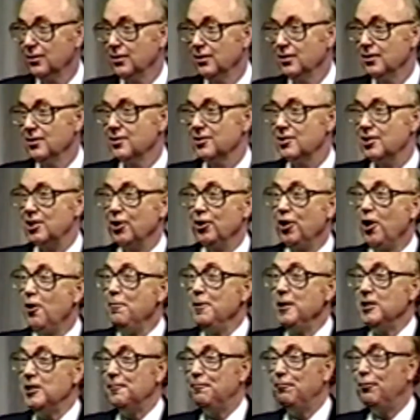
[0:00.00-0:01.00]
So don't be
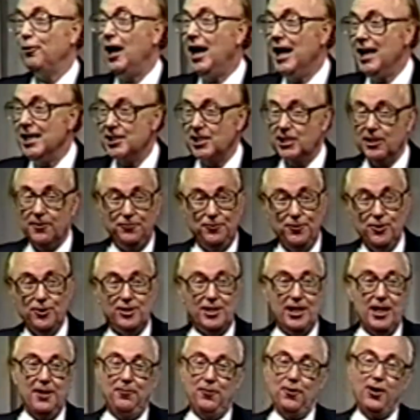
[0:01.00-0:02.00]
surprised if you,
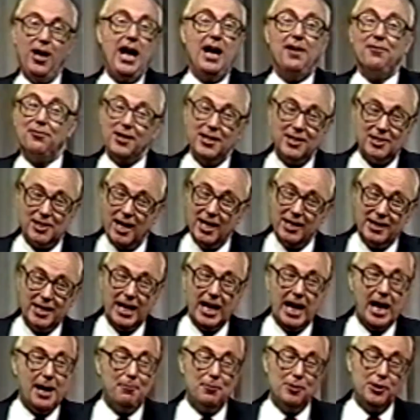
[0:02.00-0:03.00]
if you have things like that
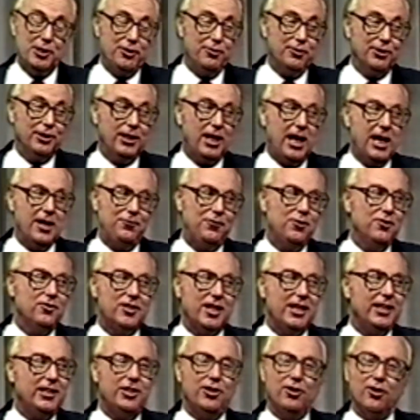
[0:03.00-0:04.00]
happen to you in life. You
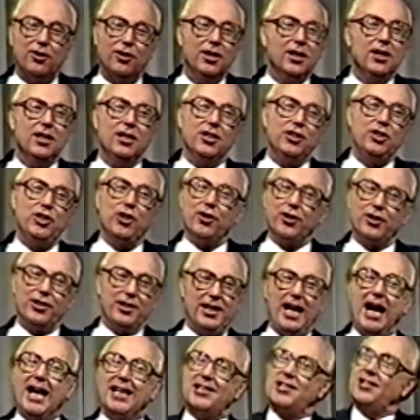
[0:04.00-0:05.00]
think you're, you're,
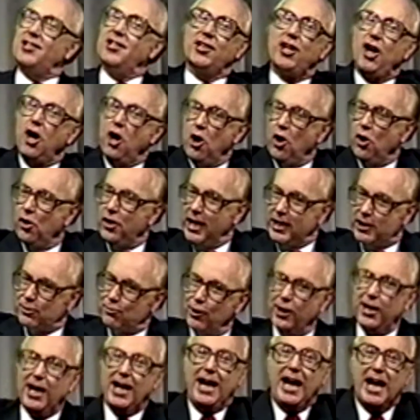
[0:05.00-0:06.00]
that's the goal, that's what
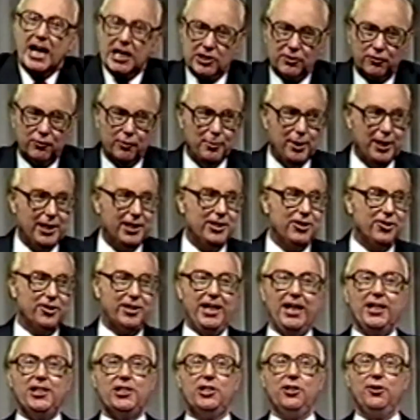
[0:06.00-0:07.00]
God has for me, and you
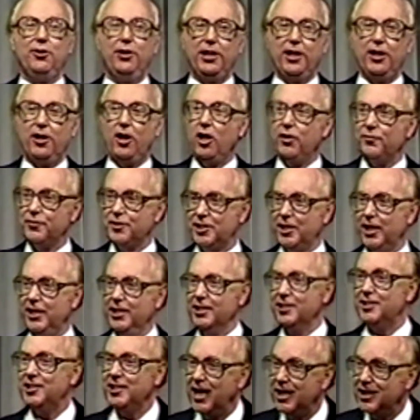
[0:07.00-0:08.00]
get to it, and all of a sudden
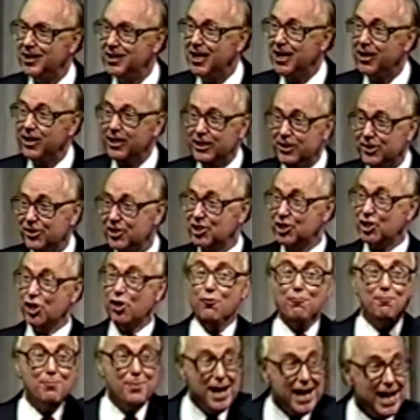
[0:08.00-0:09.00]
it's not there, and you're so
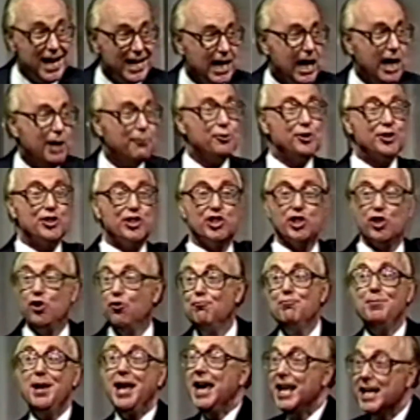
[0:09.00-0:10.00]
mad. I was so
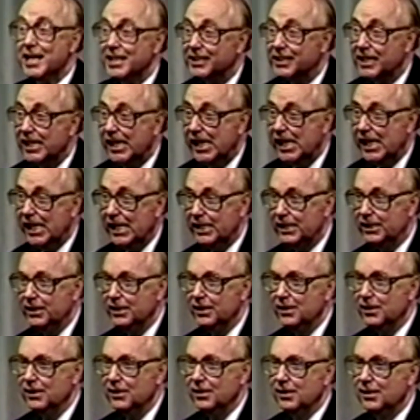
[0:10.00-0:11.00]
mad at God.
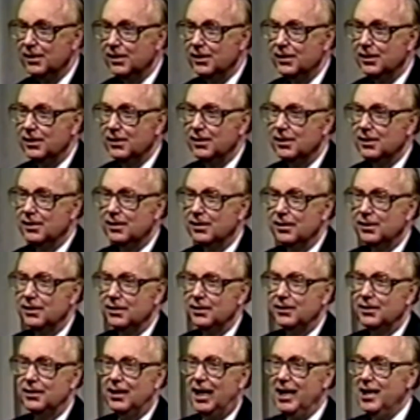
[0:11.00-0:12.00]

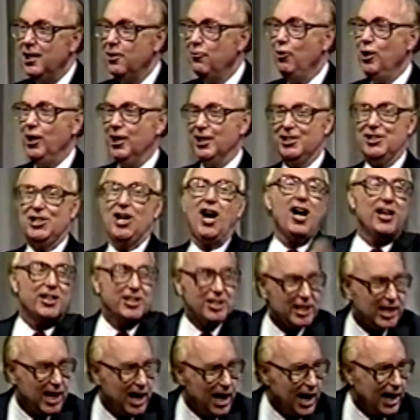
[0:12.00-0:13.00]
I didn't want to talk to
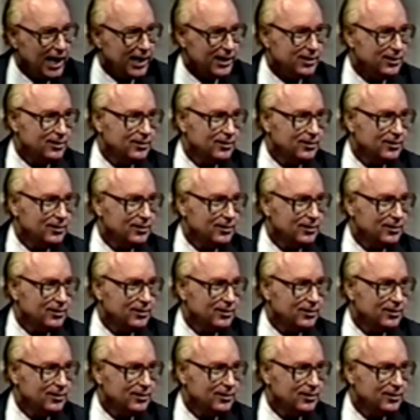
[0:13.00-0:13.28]
God.